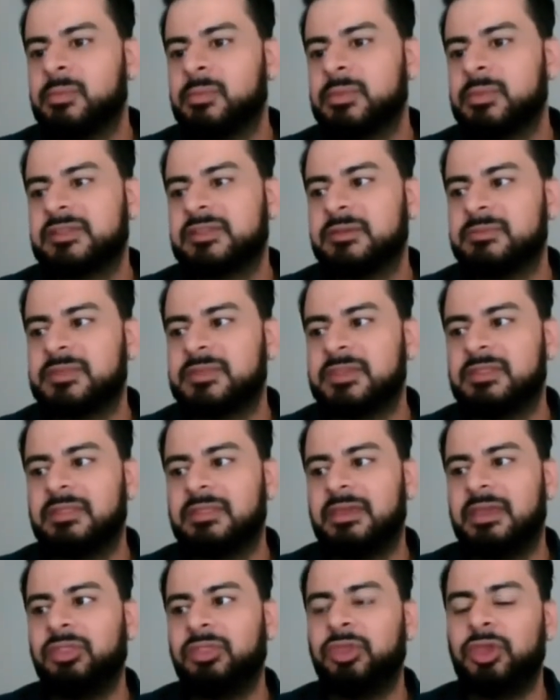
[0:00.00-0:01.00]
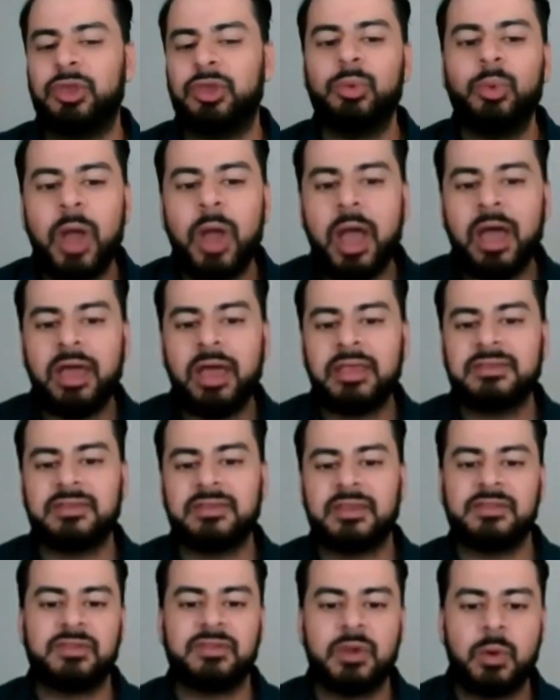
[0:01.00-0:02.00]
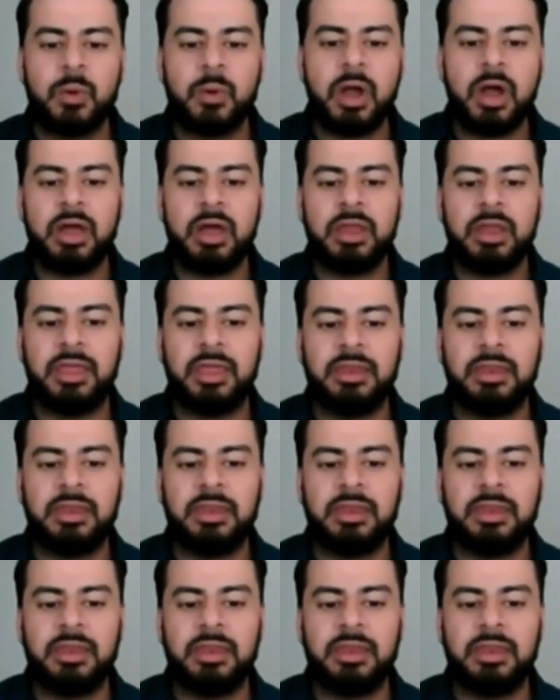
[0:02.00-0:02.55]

Muslims in the, in the U S and so on.